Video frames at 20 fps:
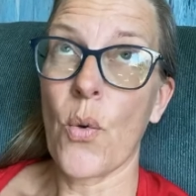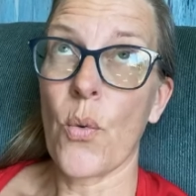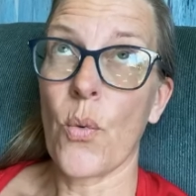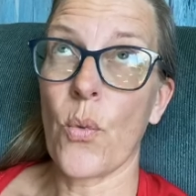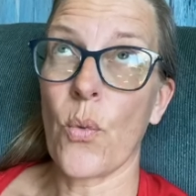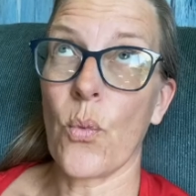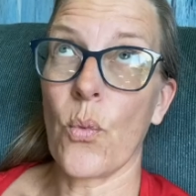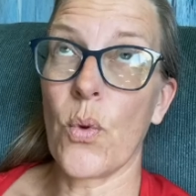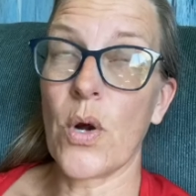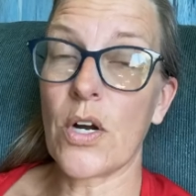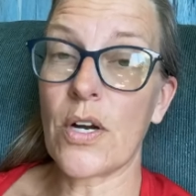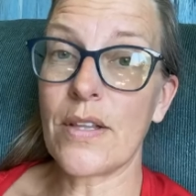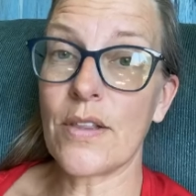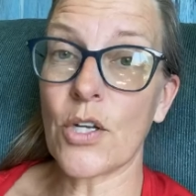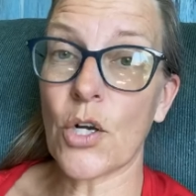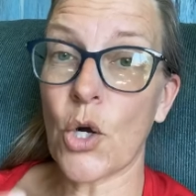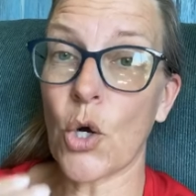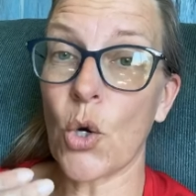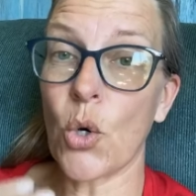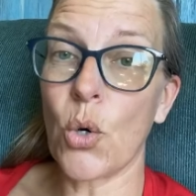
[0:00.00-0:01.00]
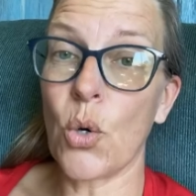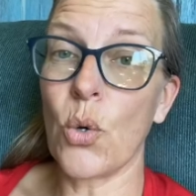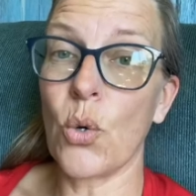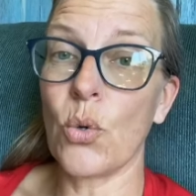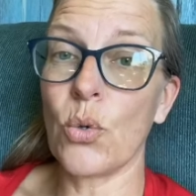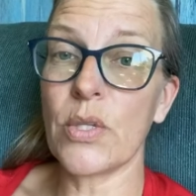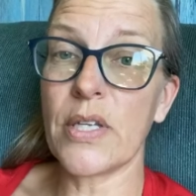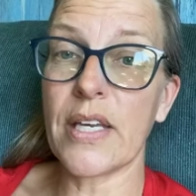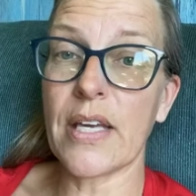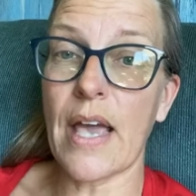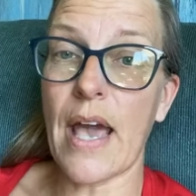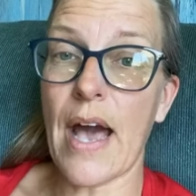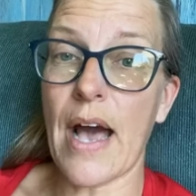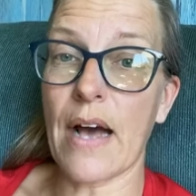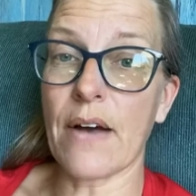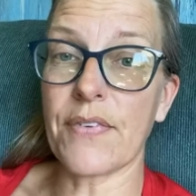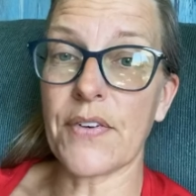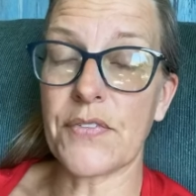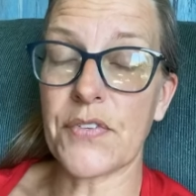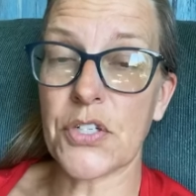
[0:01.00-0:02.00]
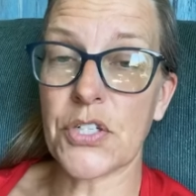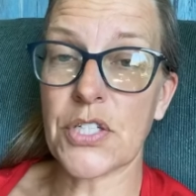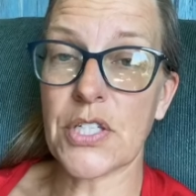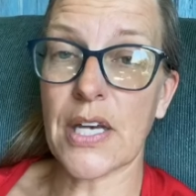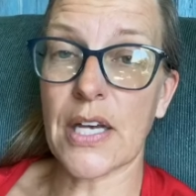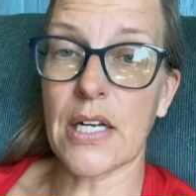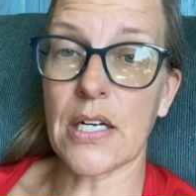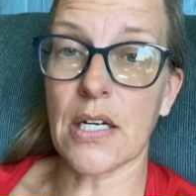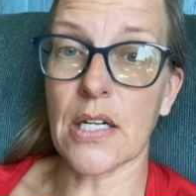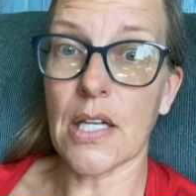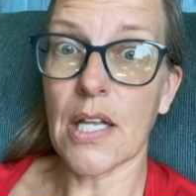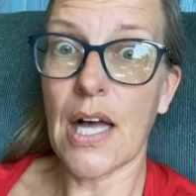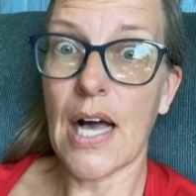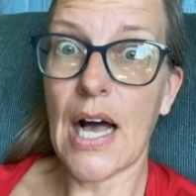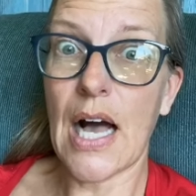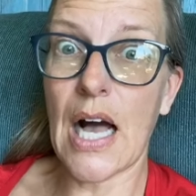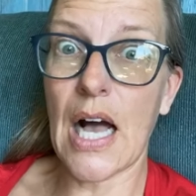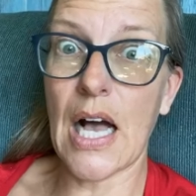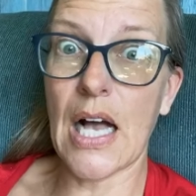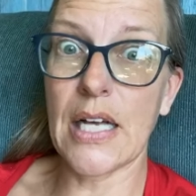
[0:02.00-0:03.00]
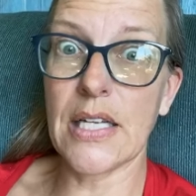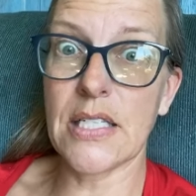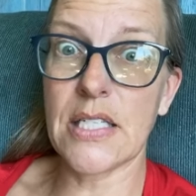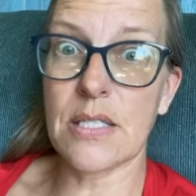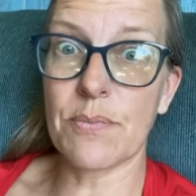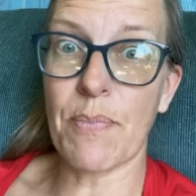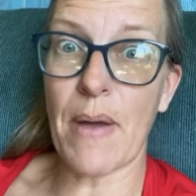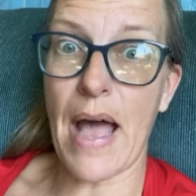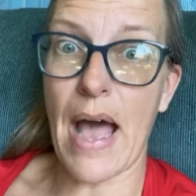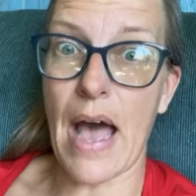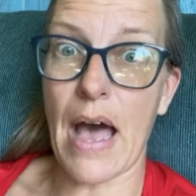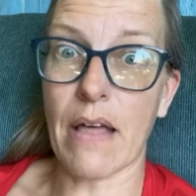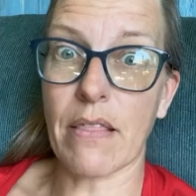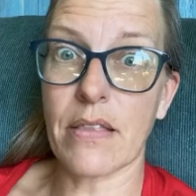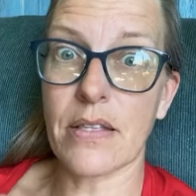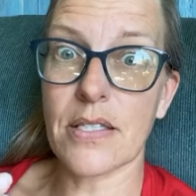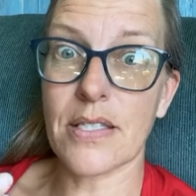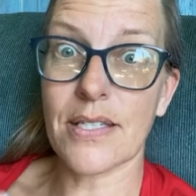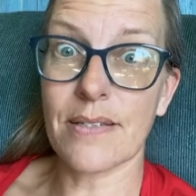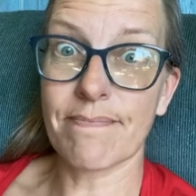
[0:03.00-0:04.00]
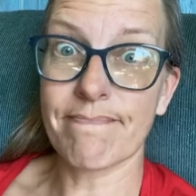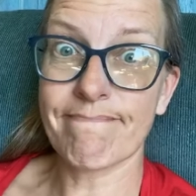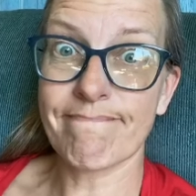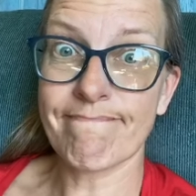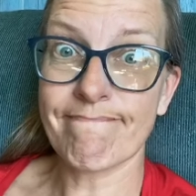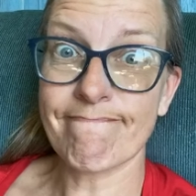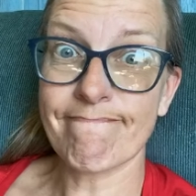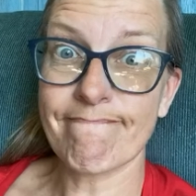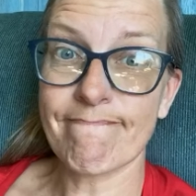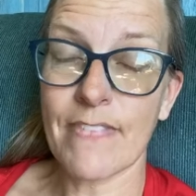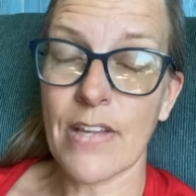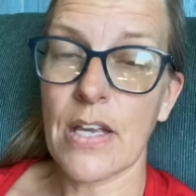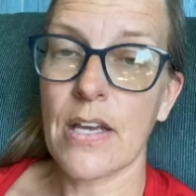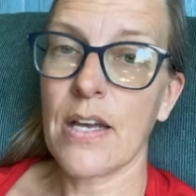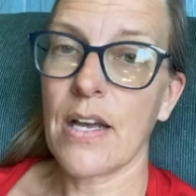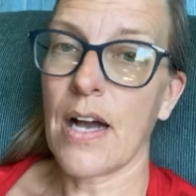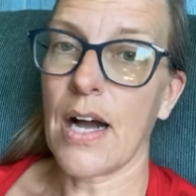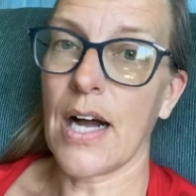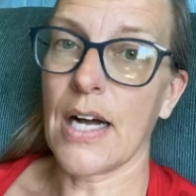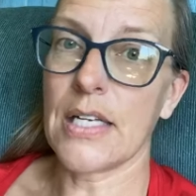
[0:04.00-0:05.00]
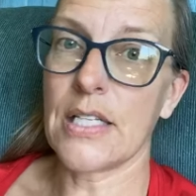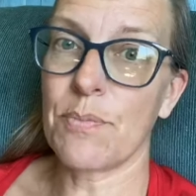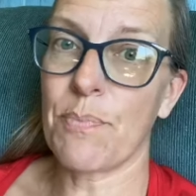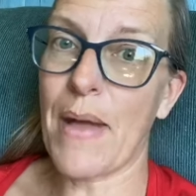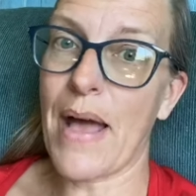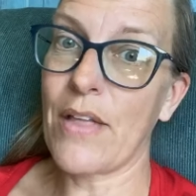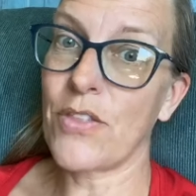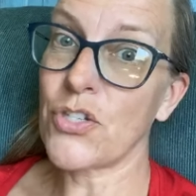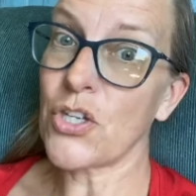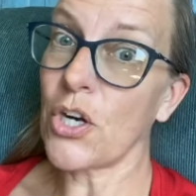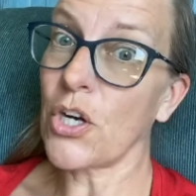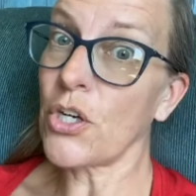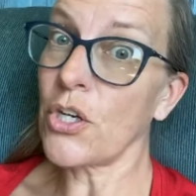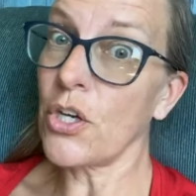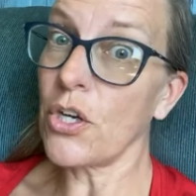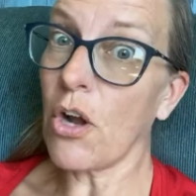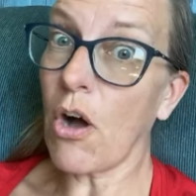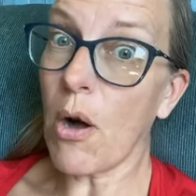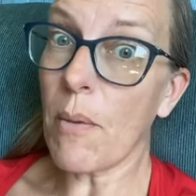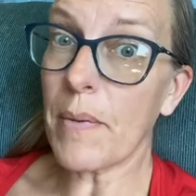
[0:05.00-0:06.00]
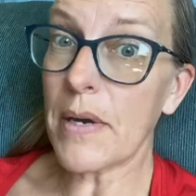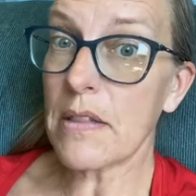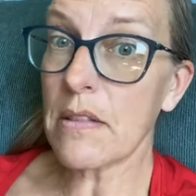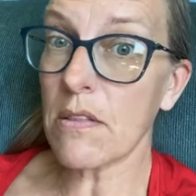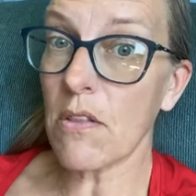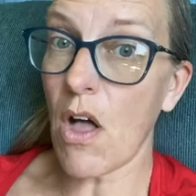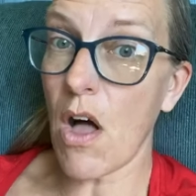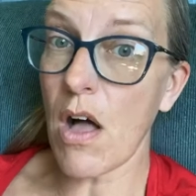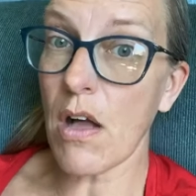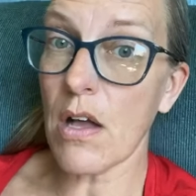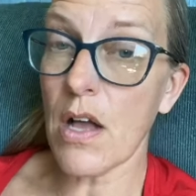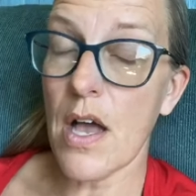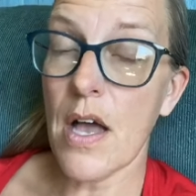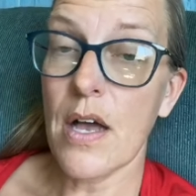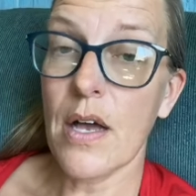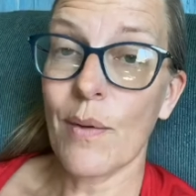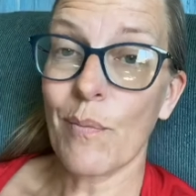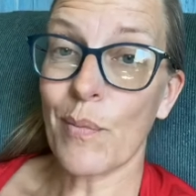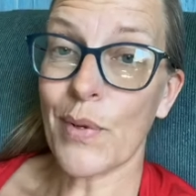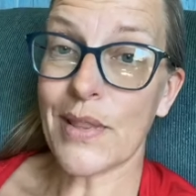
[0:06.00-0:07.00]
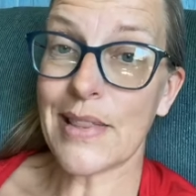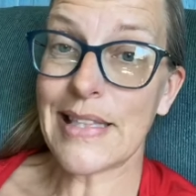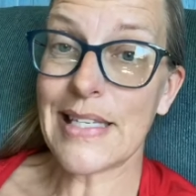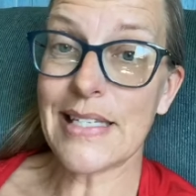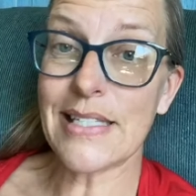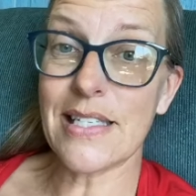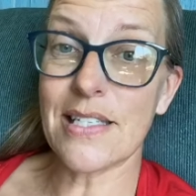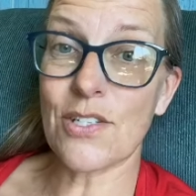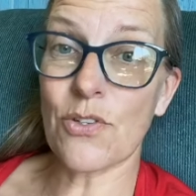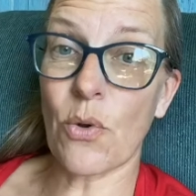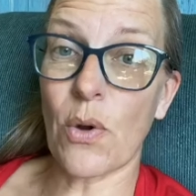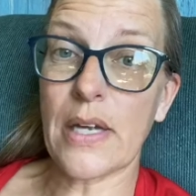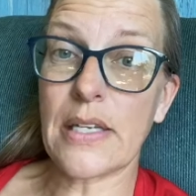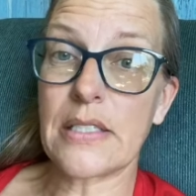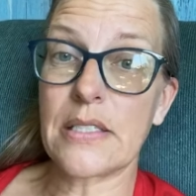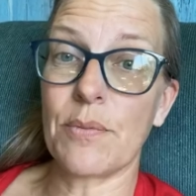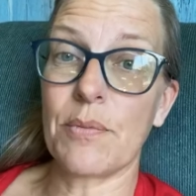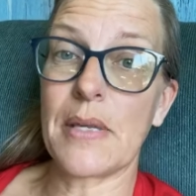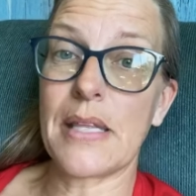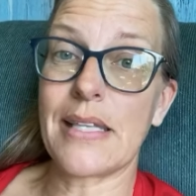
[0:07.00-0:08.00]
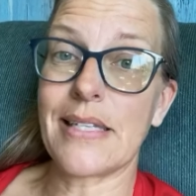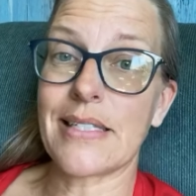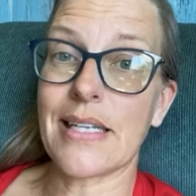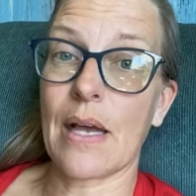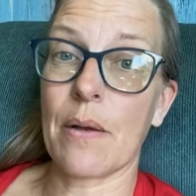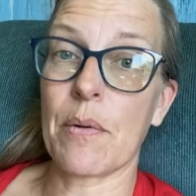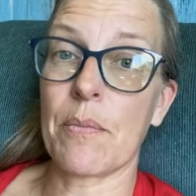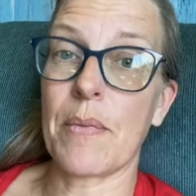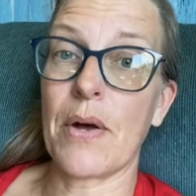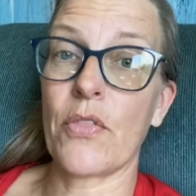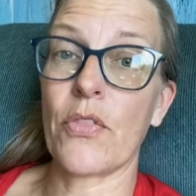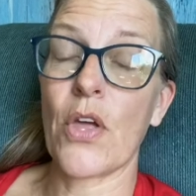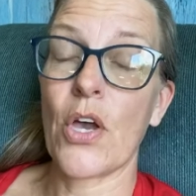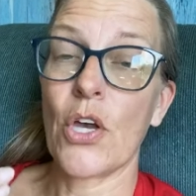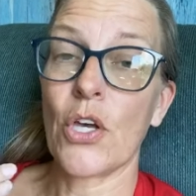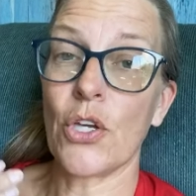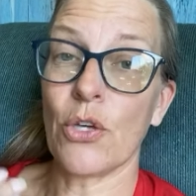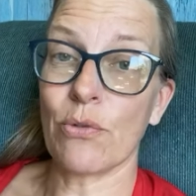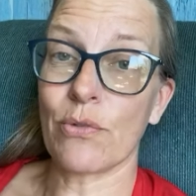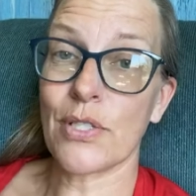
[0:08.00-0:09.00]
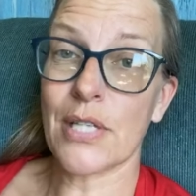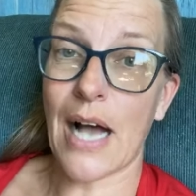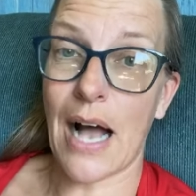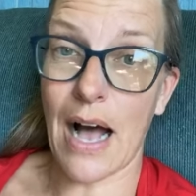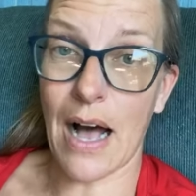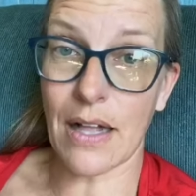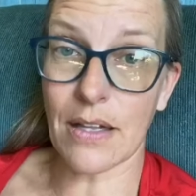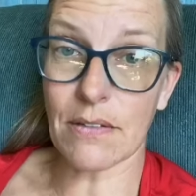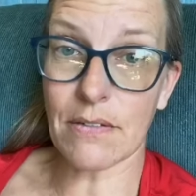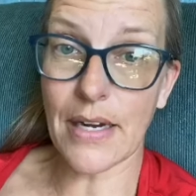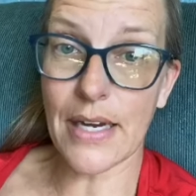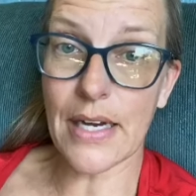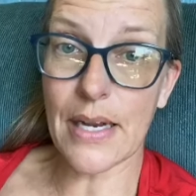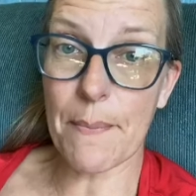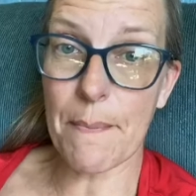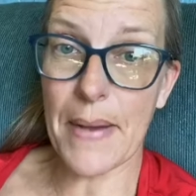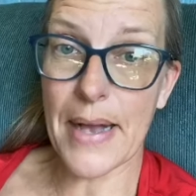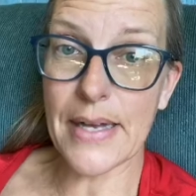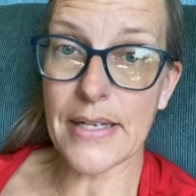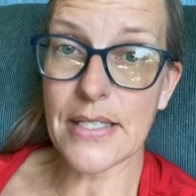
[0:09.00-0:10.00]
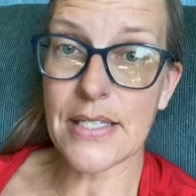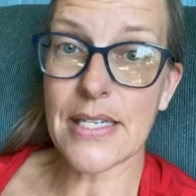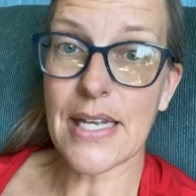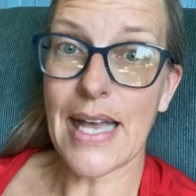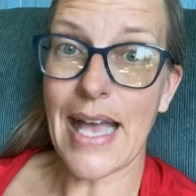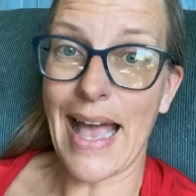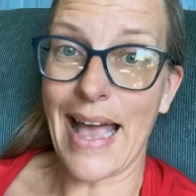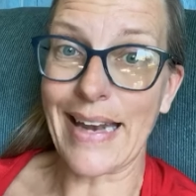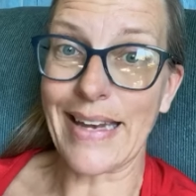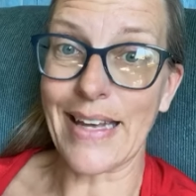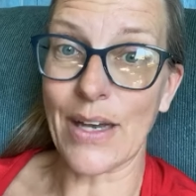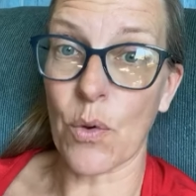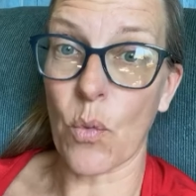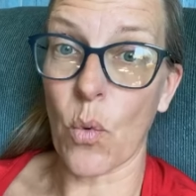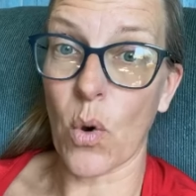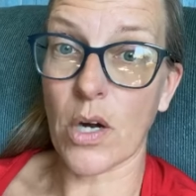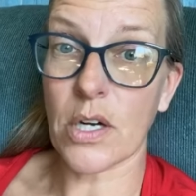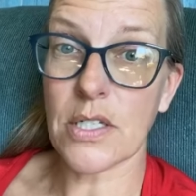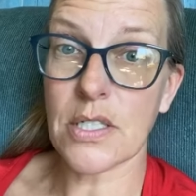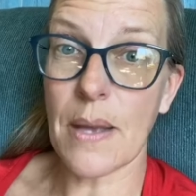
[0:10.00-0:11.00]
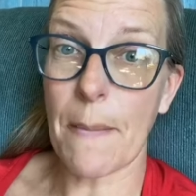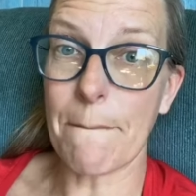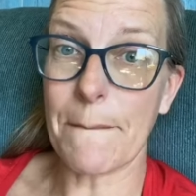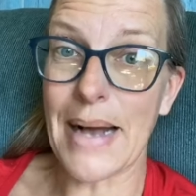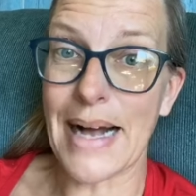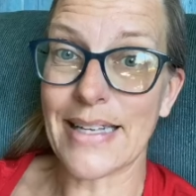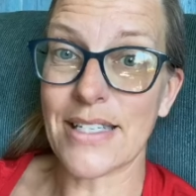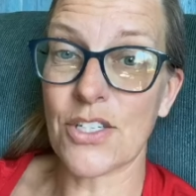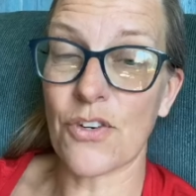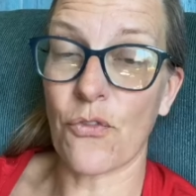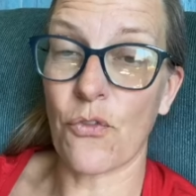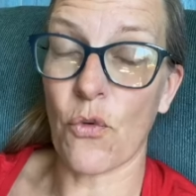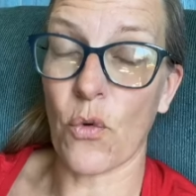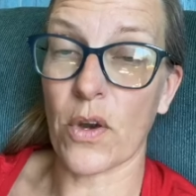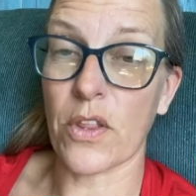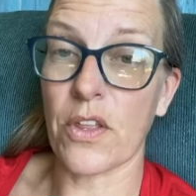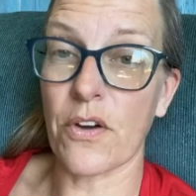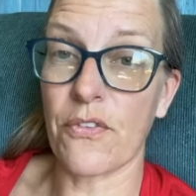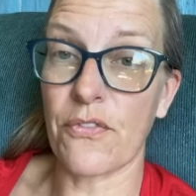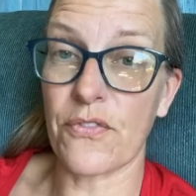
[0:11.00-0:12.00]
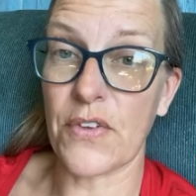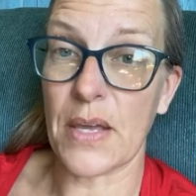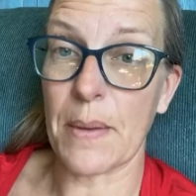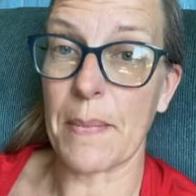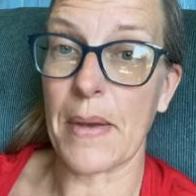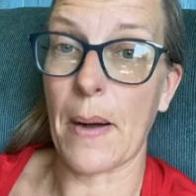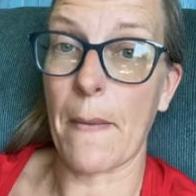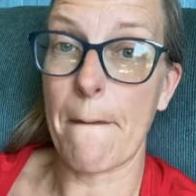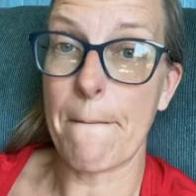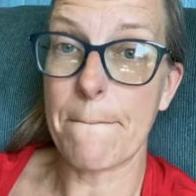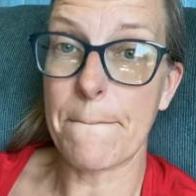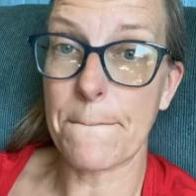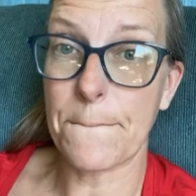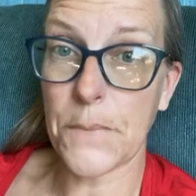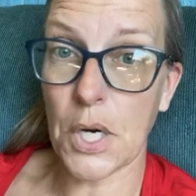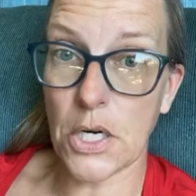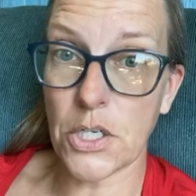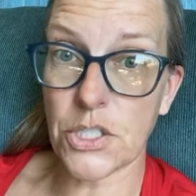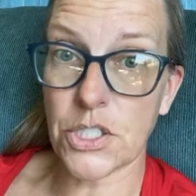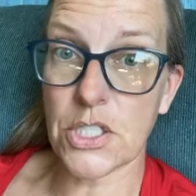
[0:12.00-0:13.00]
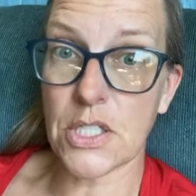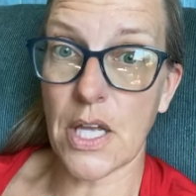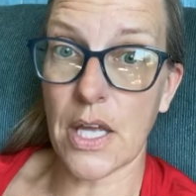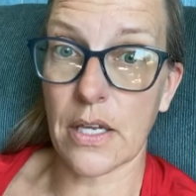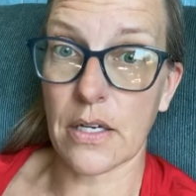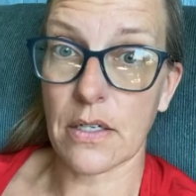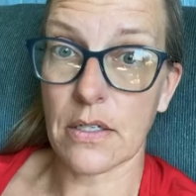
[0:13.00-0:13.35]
we're in the cooling half of your cycle. Ice baths. Ice baths aren't good all month long, but this is going to be the time of month you tolerate it best and it works best for the female person.